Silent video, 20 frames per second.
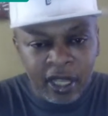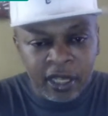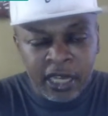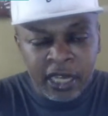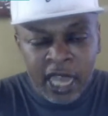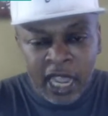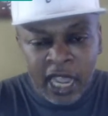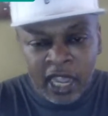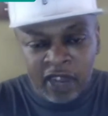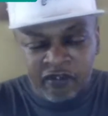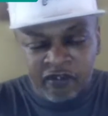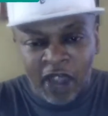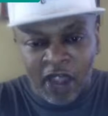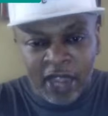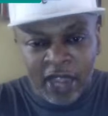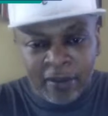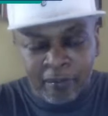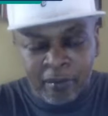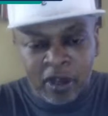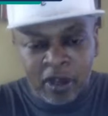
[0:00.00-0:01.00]
Now he's
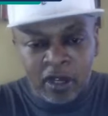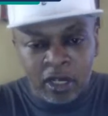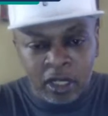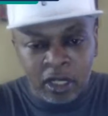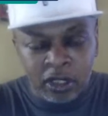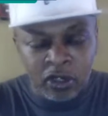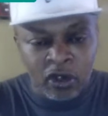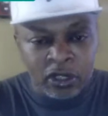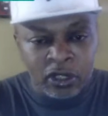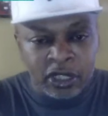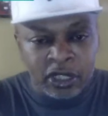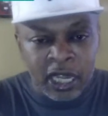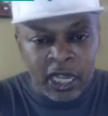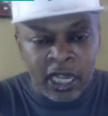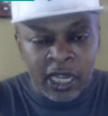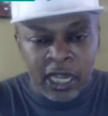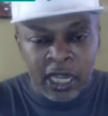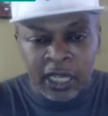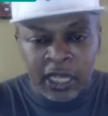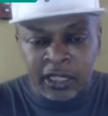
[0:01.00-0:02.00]
fighting Bud, you know what I'm
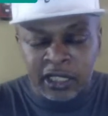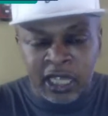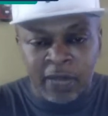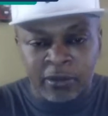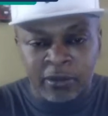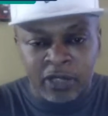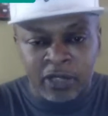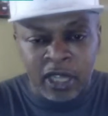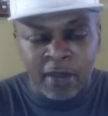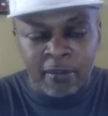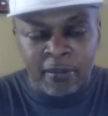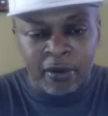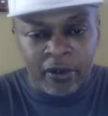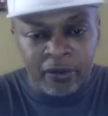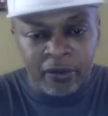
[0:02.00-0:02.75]
saying, in September.